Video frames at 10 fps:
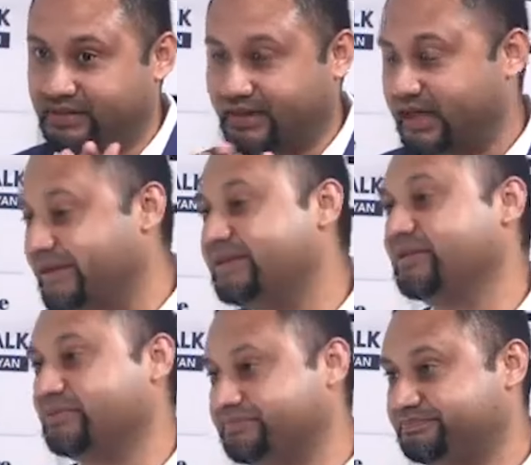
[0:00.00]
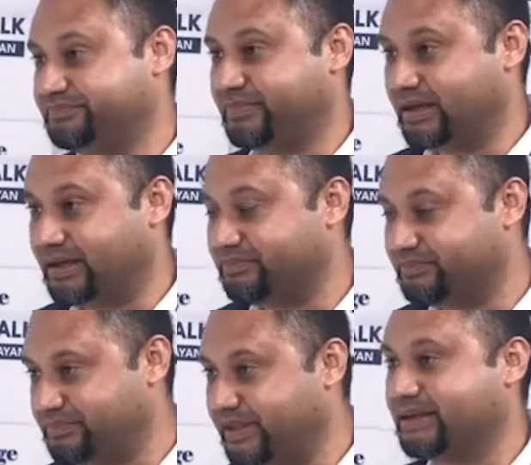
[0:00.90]
ideal
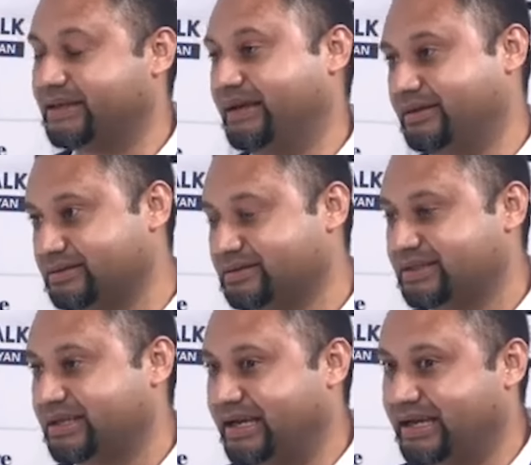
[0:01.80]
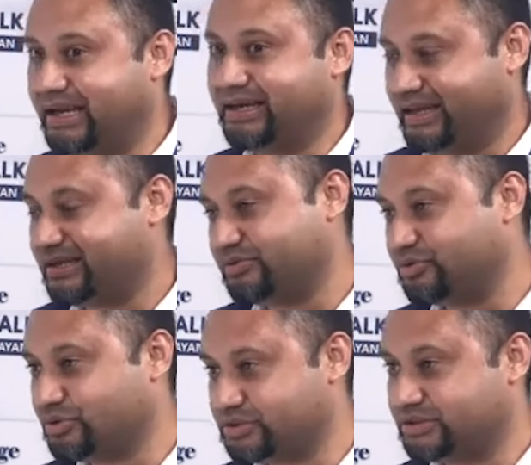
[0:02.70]
care, and that could
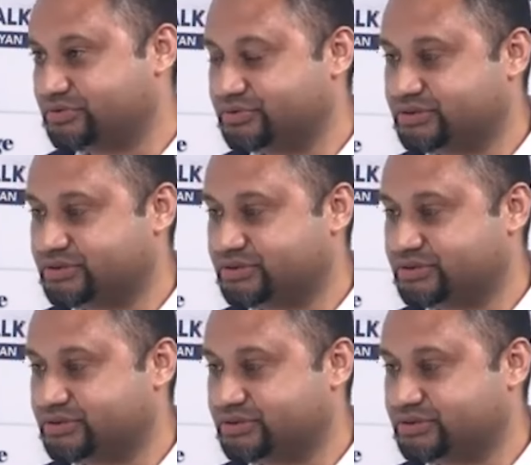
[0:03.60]
cause issues.